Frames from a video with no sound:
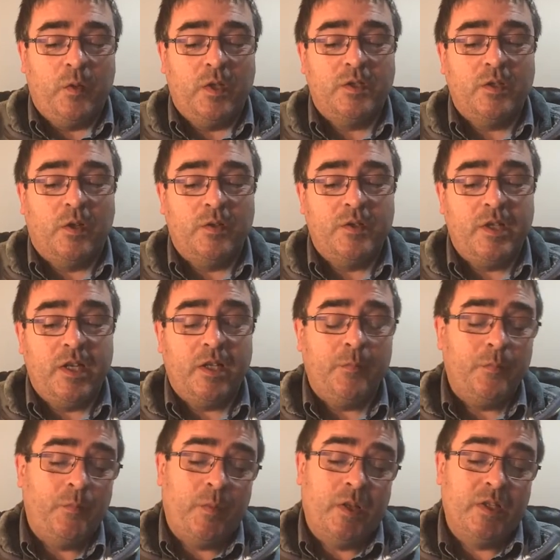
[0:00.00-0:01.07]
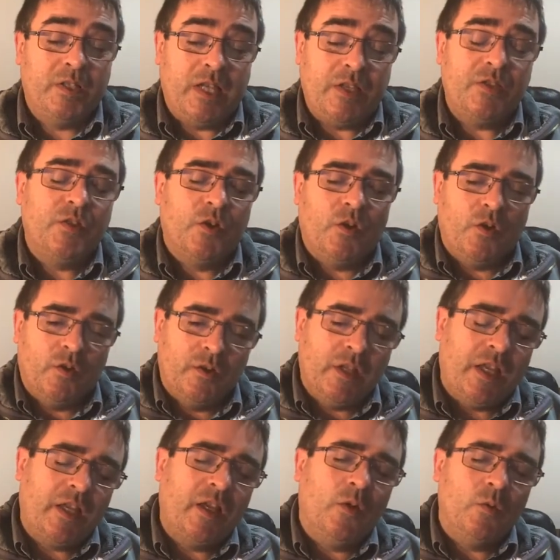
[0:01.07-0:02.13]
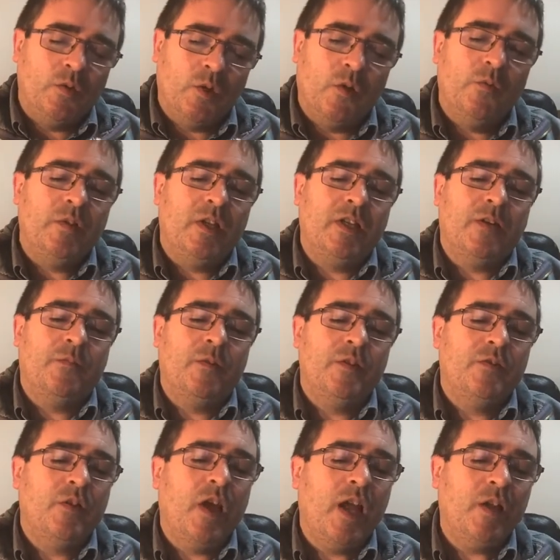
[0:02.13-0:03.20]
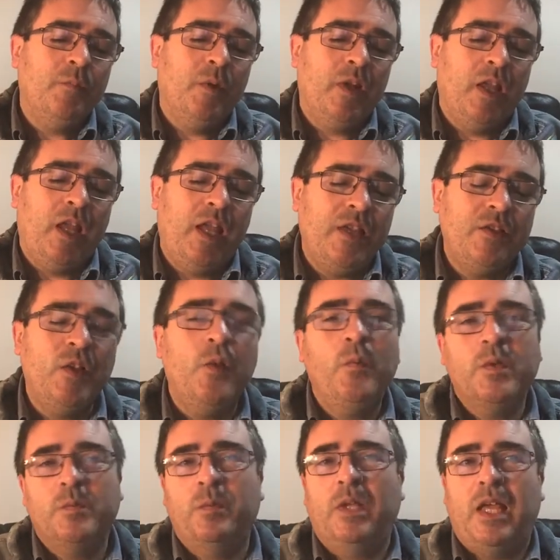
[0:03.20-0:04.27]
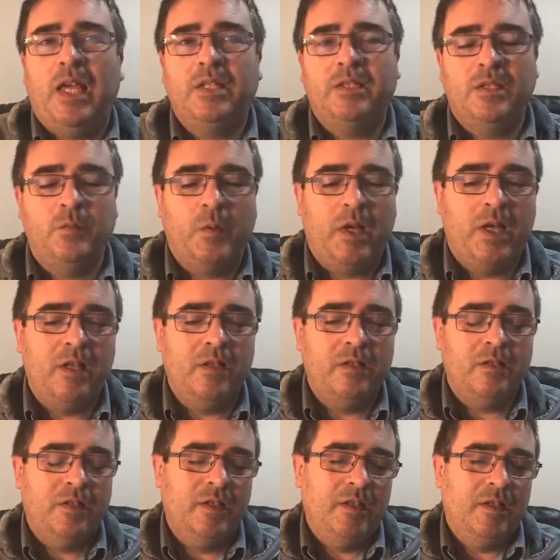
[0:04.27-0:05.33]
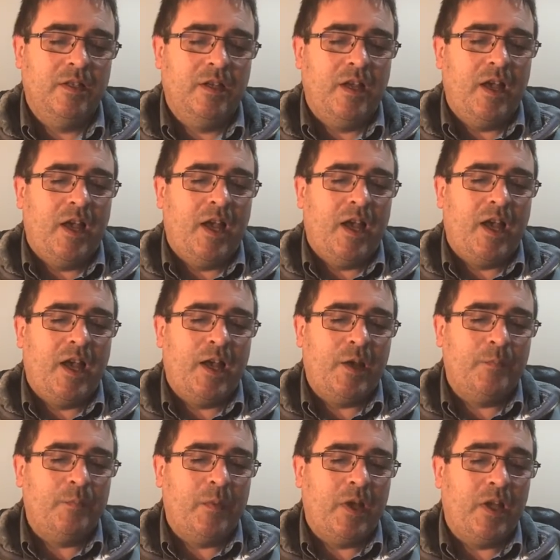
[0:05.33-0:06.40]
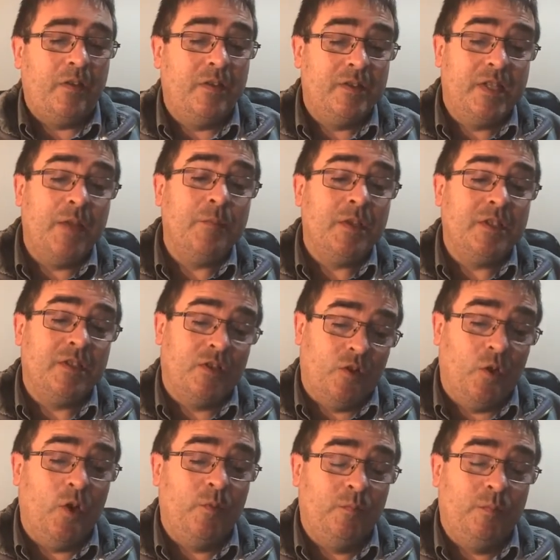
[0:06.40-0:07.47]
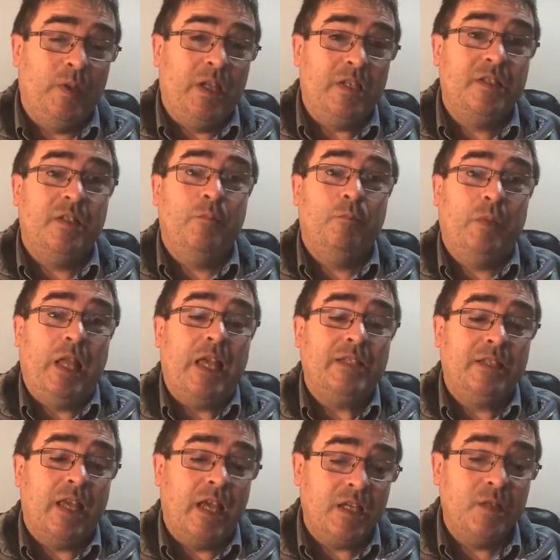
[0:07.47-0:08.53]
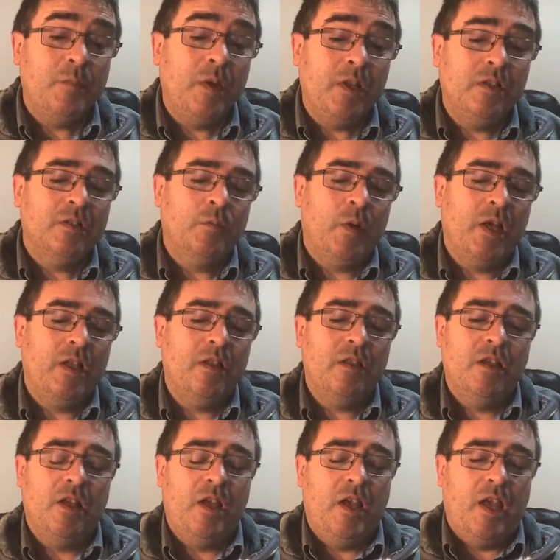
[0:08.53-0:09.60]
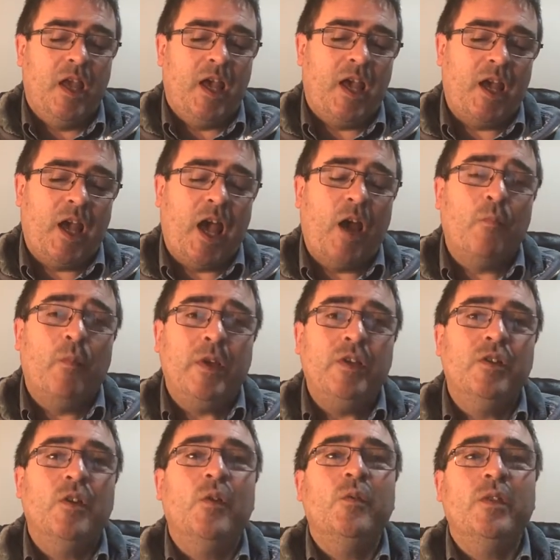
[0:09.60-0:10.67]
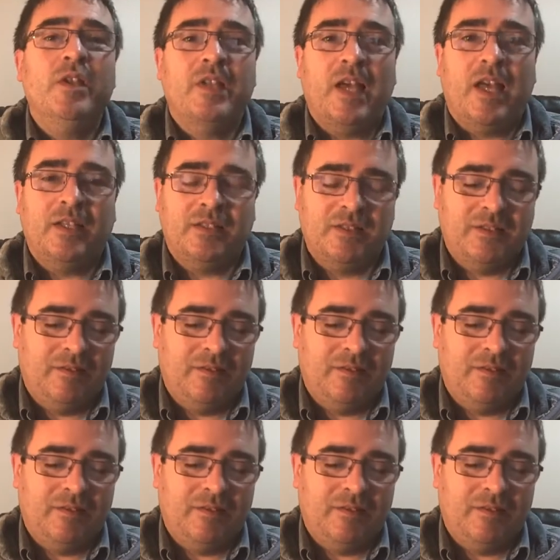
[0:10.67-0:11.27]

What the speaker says: focus on Jacob because Esau, it goes off in a different track, but Esau was blessed as well. Same as God blessed Ishmael as well. And we know that